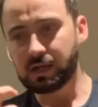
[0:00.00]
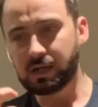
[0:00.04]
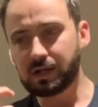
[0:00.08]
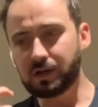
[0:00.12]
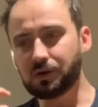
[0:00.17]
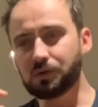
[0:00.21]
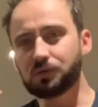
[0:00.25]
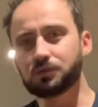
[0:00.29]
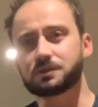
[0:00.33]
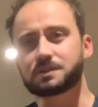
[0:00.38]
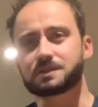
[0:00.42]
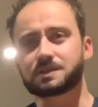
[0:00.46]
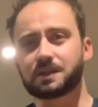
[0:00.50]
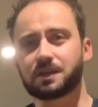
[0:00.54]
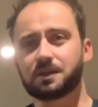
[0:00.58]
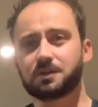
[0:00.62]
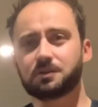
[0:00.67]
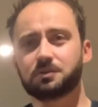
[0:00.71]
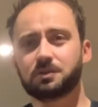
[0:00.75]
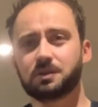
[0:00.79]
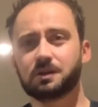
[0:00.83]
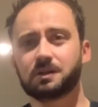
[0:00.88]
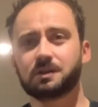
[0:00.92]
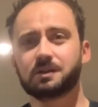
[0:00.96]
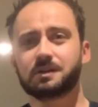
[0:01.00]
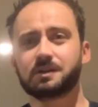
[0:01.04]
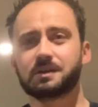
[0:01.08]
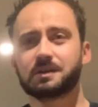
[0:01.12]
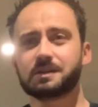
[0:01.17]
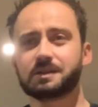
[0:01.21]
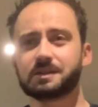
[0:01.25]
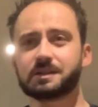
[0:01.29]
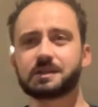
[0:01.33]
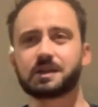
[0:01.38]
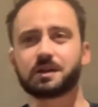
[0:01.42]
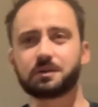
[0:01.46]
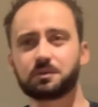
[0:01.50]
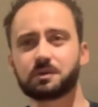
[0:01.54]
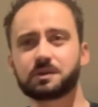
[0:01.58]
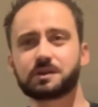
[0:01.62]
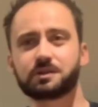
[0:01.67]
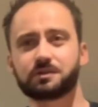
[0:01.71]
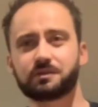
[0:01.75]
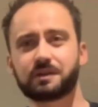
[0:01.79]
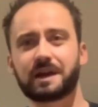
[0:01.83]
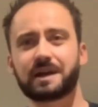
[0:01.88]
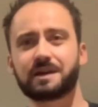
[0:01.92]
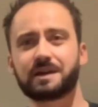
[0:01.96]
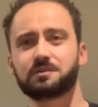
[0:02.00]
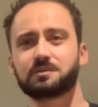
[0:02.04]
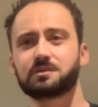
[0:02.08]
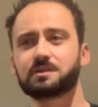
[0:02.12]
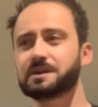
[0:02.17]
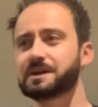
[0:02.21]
Also, you know, when you're out